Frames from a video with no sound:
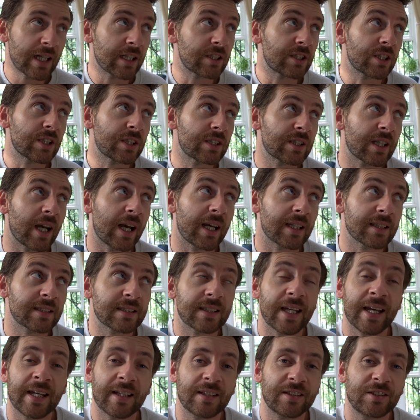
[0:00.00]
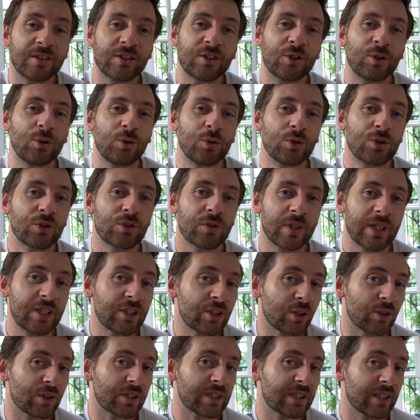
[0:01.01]
I just asked Helen to
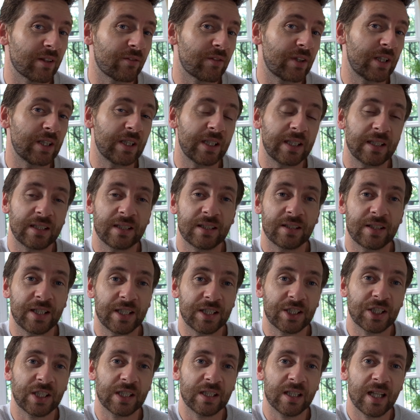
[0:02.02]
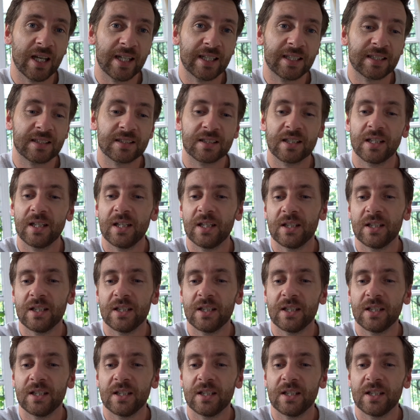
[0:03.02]
screenshot stuff that she liked,